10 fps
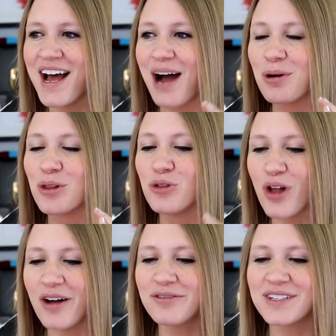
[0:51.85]
I would
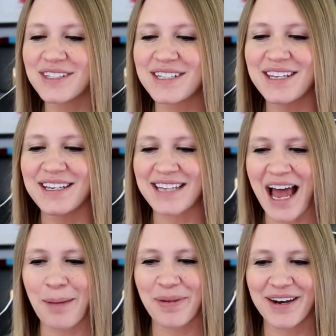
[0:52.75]
love to see this
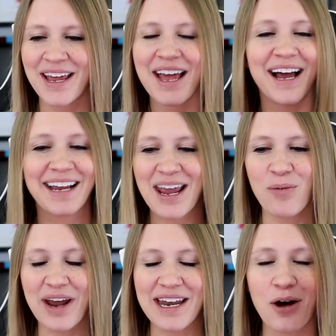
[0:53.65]
happen. I
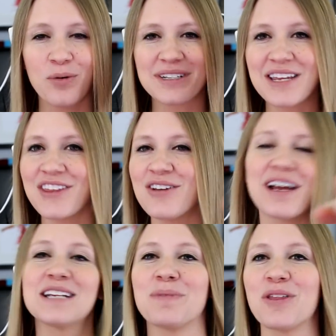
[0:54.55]
can't wait. Now, I want to say thank you
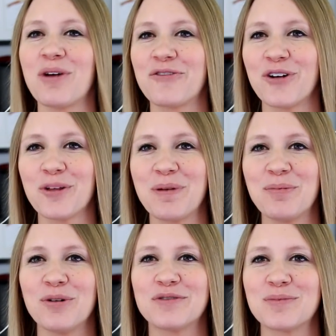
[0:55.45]
guys, by the way, for all the
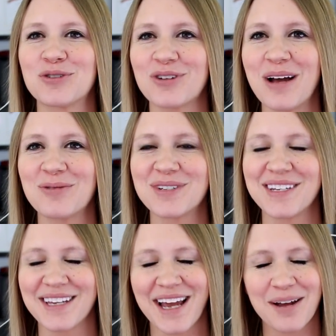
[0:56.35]
people who have subscribed
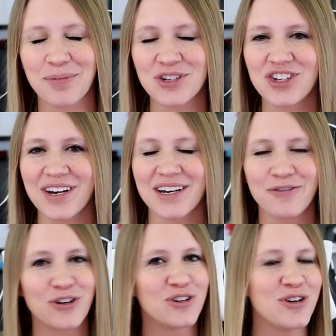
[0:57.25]
recently. I appreciate it.
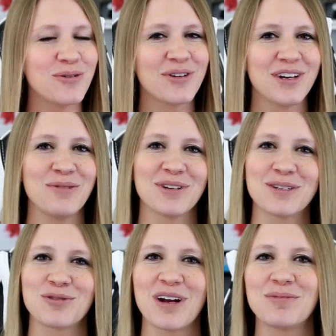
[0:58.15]
If you're new and you want to
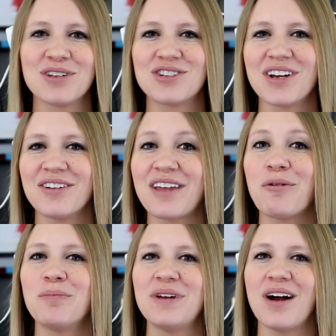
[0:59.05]
subscribe to the channel, that
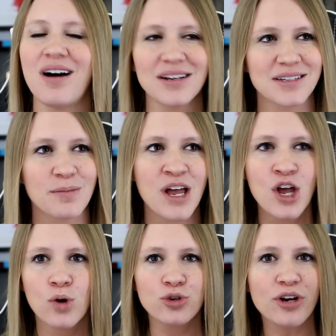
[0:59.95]
would be awesome.
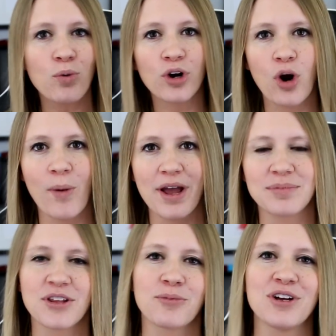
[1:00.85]
We're trying to work our way
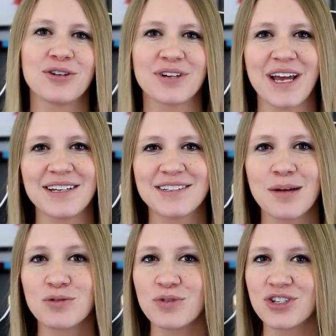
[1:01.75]
up to 300K
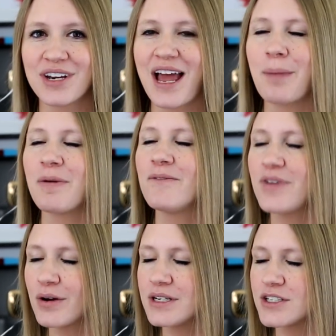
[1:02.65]
subs, which can happen
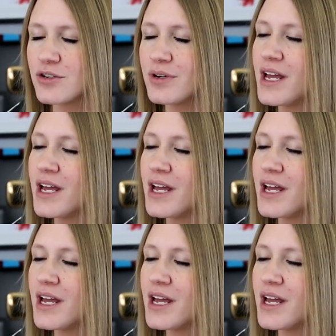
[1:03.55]
very soon.